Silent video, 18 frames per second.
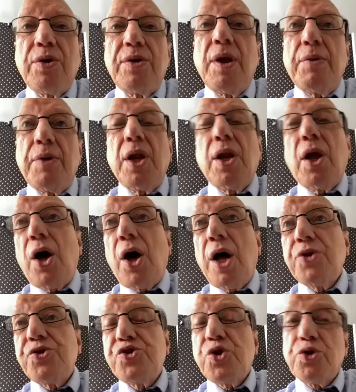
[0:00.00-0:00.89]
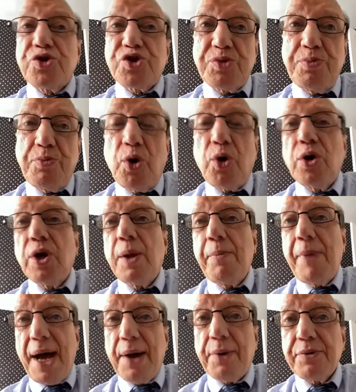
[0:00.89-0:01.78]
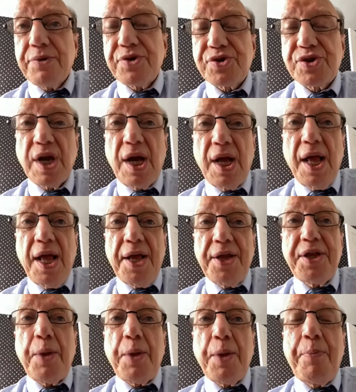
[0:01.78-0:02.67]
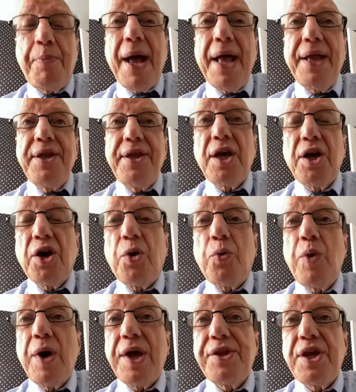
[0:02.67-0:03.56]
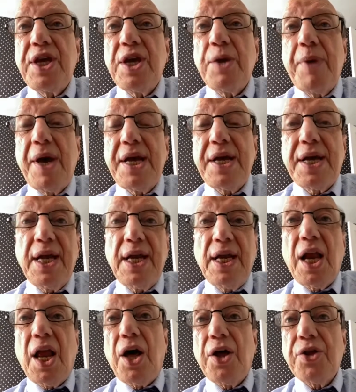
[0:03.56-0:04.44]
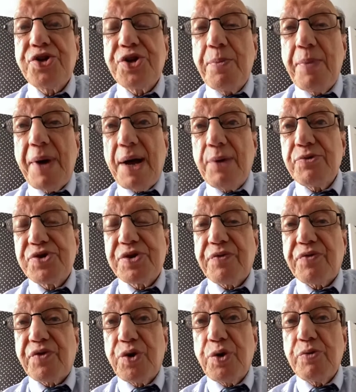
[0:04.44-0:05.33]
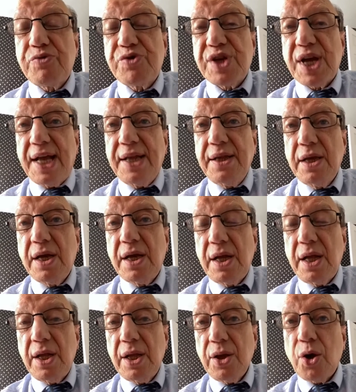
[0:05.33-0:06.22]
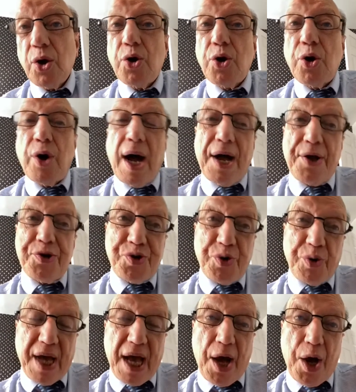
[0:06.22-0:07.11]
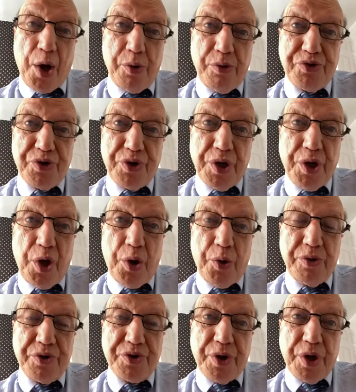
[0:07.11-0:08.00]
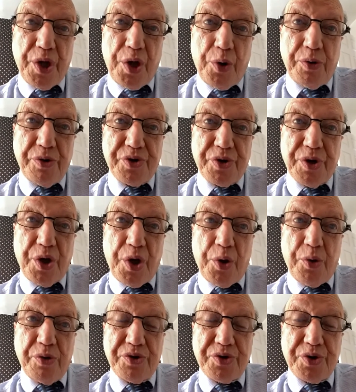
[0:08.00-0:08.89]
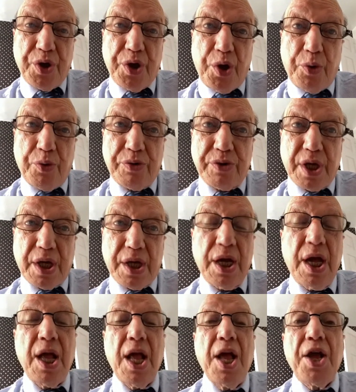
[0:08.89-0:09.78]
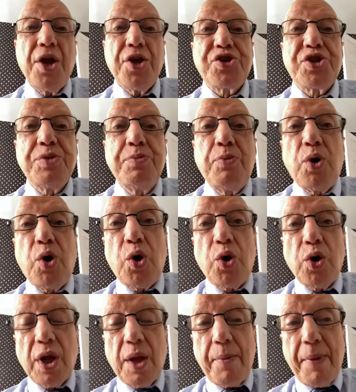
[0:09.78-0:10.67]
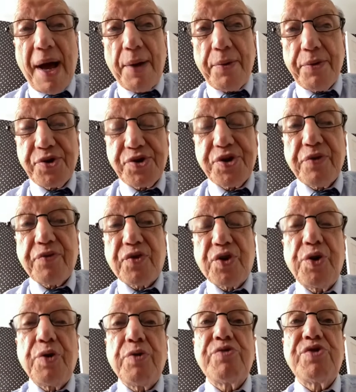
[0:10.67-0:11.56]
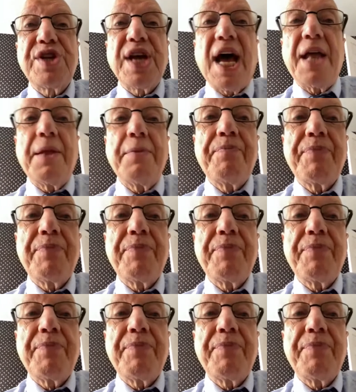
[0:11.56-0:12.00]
large or small amounts, depending on whether you're making large amounts of Q10 or, as you get older and older and older and older and older, small amounts of Q10.